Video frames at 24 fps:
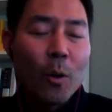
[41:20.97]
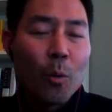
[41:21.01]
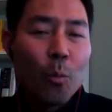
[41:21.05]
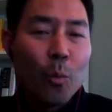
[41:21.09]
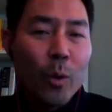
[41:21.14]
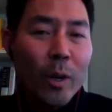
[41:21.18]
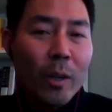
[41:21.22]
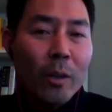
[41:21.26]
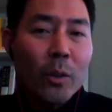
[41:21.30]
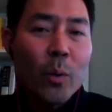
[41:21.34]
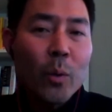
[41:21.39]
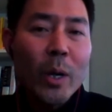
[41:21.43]

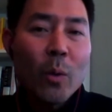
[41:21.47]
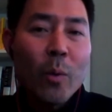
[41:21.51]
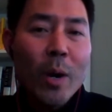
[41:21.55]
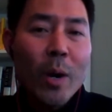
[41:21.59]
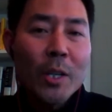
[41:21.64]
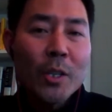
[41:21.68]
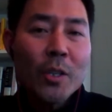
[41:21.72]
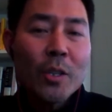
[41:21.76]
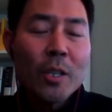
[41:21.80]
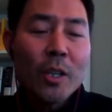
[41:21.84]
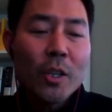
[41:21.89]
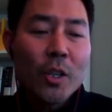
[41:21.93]
Real quick
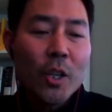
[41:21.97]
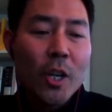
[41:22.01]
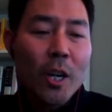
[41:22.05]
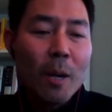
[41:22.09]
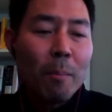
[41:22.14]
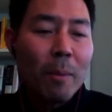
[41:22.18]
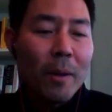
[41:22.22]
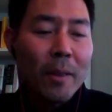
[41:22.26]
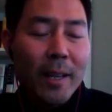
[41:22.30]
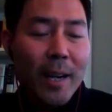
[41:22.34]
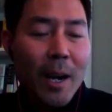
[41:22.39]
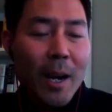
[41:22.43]
question to
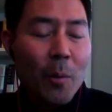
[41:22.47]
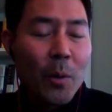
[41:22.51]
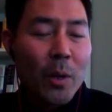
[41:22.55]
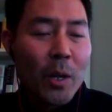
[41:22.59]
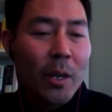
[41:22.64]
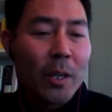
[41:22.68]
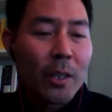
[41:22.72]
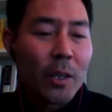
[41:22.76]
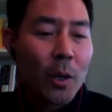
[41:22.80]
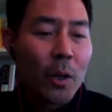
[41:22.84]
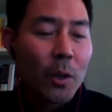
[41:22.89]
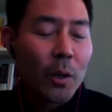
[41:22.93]
Chip, and then I'm
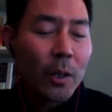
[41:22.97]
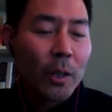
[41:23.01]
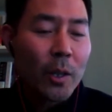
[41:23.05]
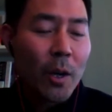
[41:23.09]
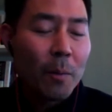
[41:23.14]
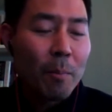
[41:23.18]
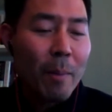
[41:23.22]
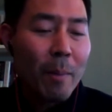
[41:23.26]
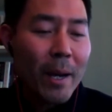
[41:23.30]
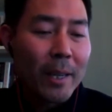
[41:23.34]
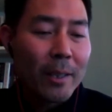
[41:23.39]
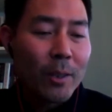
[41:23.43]
going to
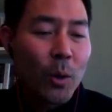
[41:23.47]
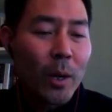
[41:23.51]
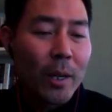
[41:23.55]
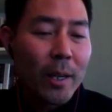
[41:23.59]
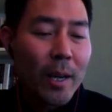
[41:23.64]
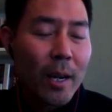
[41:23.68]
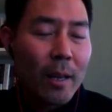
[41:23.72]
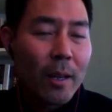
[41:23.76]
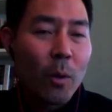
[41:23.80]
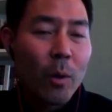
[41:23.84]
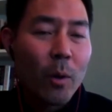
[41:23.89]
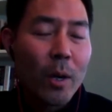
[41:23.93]
go back to
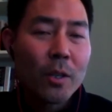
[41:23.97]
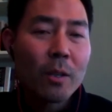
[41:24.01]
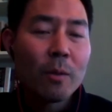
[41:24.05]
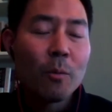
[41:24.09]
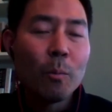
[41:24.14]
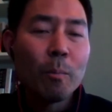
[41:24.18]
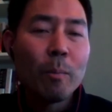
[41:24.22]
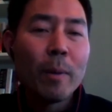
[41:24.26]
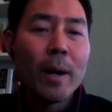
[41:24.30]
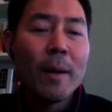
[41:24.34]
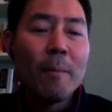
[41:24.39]
another question.